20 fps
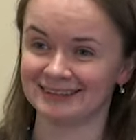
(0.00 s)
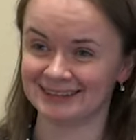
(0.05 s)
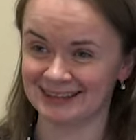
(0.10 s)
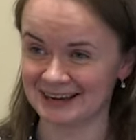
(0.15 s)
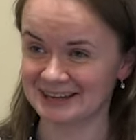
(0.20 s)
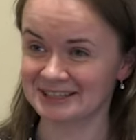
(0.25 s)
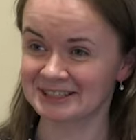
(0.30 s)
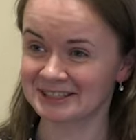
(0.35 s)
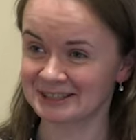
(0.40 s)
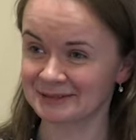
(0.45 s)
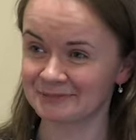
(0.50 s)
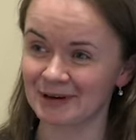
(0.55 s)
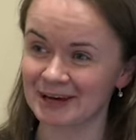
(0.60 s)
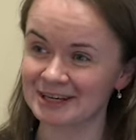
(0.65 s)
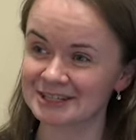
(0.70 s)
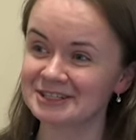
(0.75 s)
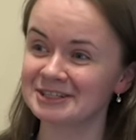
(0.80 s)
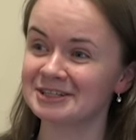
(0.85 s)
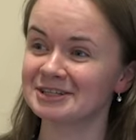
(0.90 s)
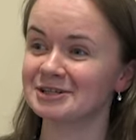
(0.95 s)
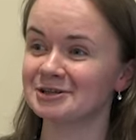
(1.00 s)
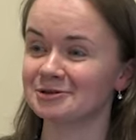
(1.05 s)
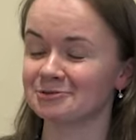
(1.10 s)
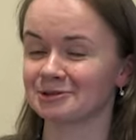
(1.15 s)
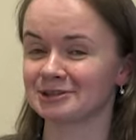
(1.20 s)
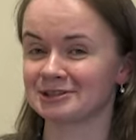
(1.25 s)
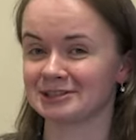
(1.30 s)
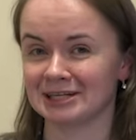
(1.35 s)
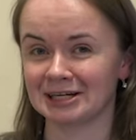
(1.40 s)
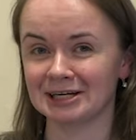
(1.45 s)
next semester you
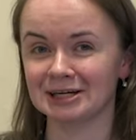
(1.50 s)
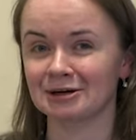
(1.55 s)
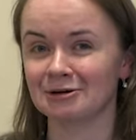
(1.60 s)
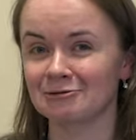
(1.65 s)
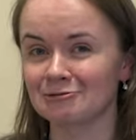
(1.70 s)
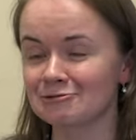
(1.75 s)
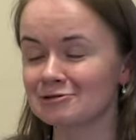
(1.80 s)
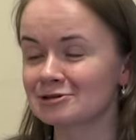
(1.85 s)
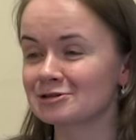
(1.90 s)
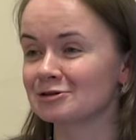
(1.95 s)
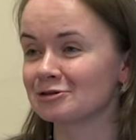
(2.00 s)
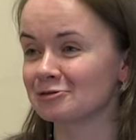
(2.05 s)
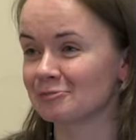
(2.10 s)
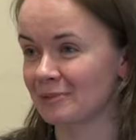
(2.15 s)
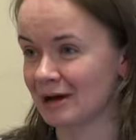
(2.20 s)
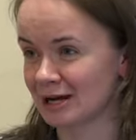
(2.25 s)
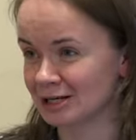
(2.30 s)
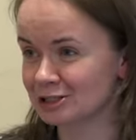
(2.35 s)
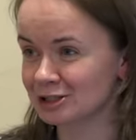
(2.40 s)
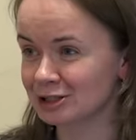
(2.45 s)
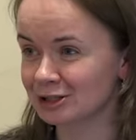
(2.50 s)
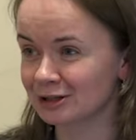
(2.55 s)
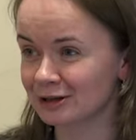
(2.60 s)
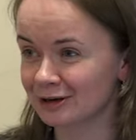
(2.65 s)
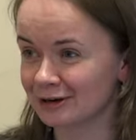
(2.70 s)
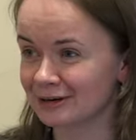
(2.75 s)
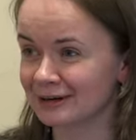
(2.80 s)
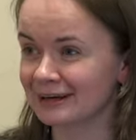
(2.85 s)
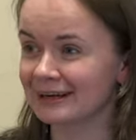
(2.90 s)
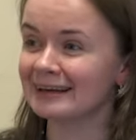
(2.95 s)
will take a course on machine
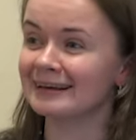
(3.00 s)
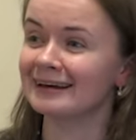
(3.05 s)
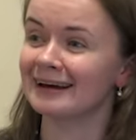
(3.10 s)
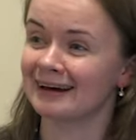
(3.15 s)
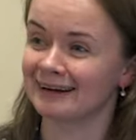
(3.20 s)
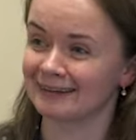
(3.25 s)
learning